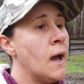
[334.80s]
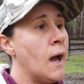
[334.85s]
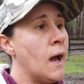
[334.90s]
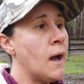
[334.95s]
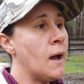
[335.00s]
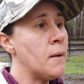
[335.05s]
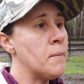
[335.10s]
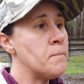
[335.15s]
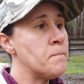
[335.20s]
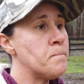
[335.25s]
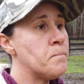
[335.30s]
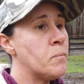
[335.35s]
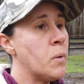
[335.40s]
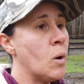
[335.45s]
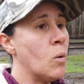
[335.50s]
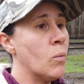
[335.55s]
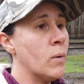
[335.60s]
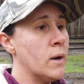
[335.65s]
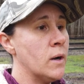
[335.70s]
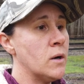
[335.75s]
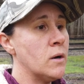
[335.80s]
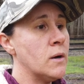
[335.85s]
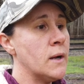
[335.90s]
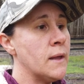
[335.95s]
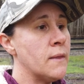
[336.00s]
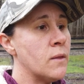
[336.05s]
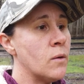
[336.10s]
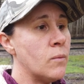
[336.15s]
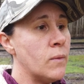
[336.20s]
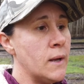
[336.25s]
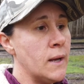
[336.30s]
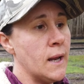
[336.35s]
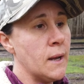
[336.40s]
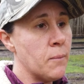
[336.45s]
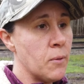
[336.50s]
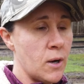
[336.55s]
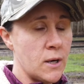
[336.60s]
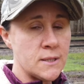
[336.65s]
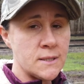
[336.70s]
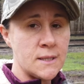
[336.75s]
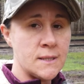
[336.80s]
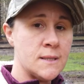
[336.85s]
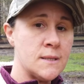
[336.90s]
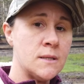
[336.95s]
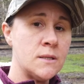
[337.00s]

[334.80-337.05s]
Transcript: But we're in the weaning process.